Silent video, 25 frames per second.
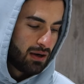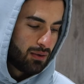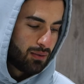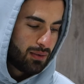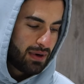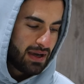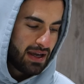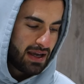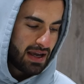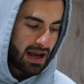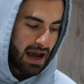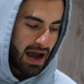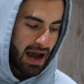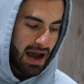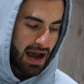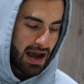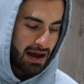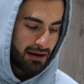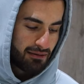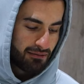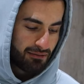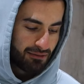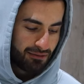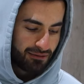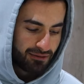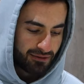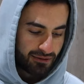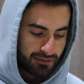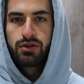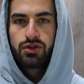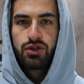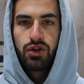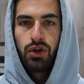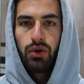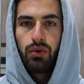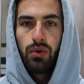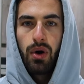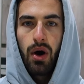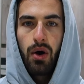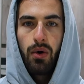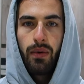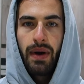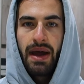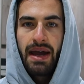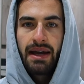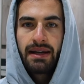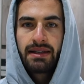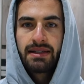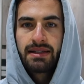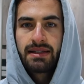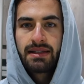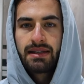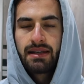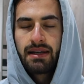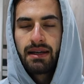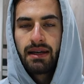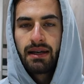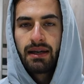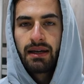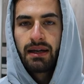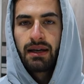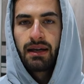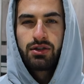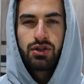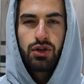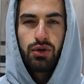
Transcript: We have two whole eggs,